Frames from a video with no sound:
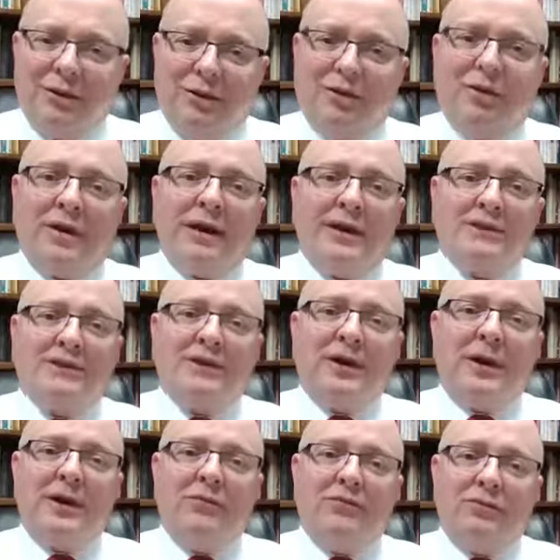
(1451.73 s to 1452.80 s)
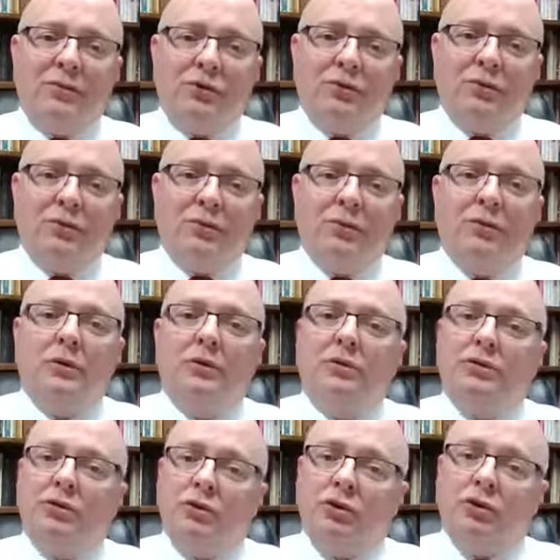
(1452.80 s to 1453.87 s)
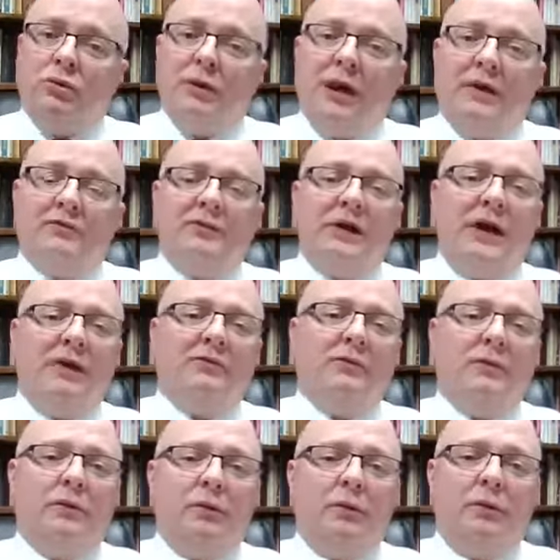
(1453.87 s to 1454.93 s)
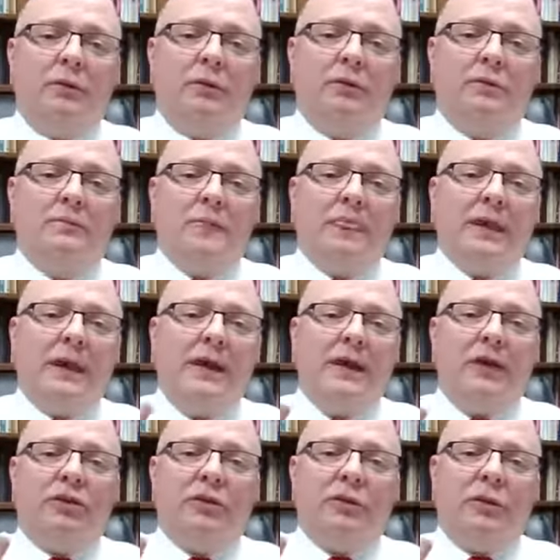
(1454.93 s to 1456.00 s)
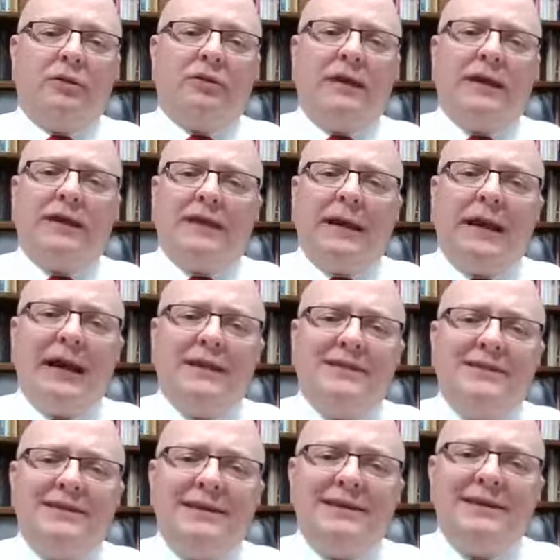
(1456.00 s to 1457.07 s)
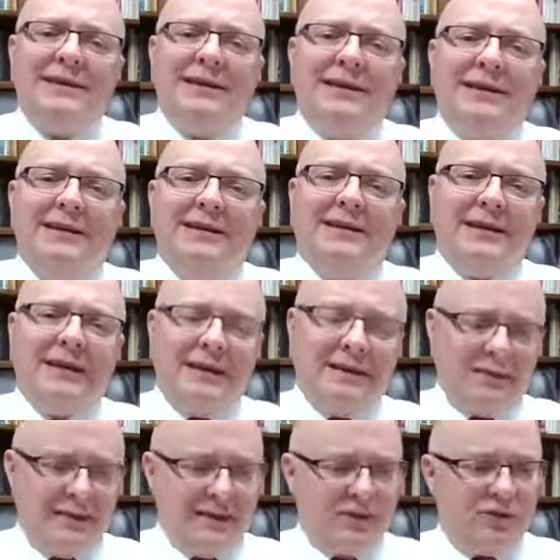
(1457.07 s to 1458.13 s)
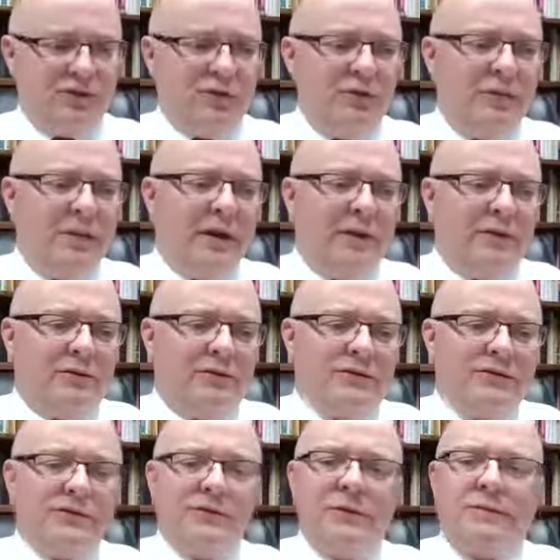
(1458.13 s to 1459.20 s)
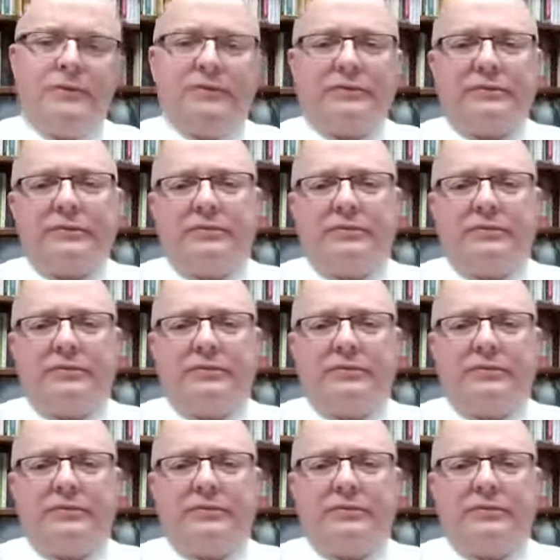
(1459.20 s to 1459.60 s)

The Lord has time for you. Do you have time for the Lord? The third thing that I see in these two miracles